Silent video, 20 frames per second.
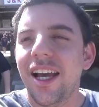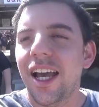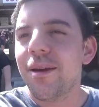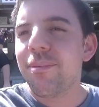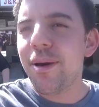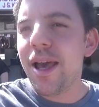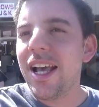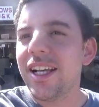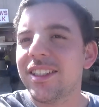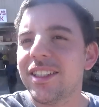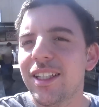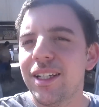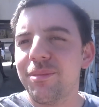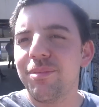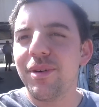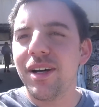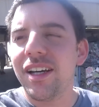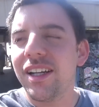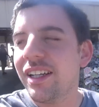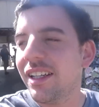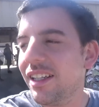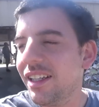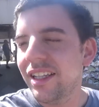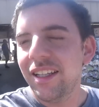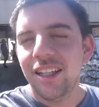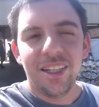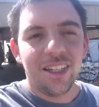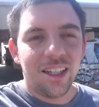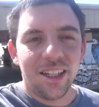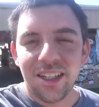I passed up on it.
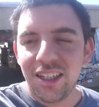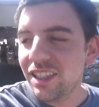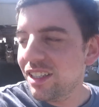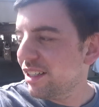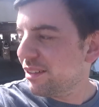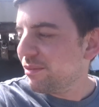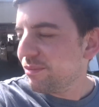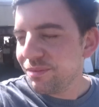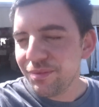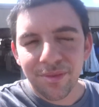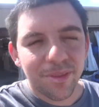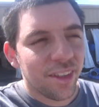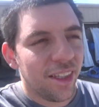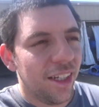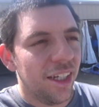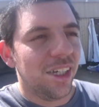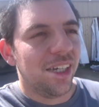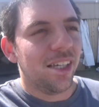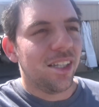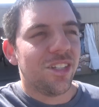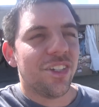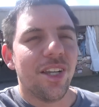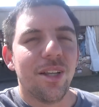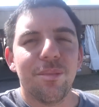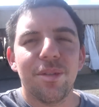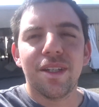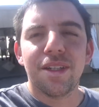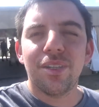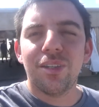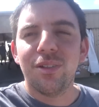Uh,
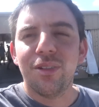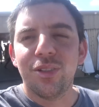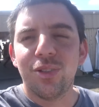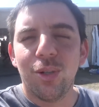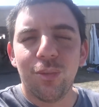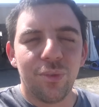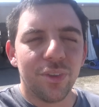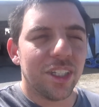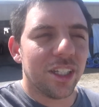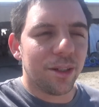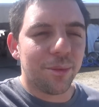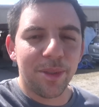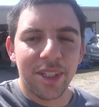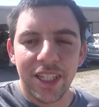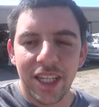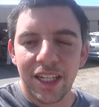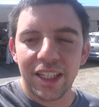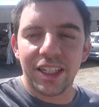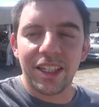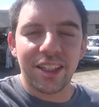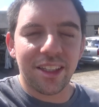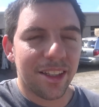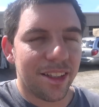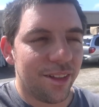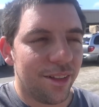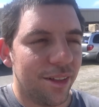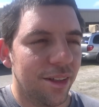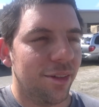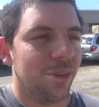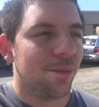Jeremy is hopefully going to be getting it.
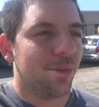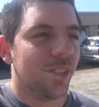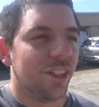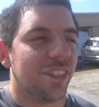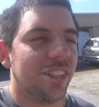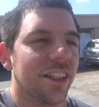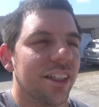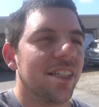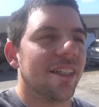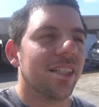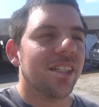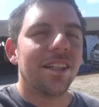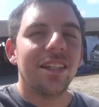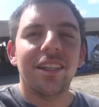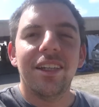We'll see.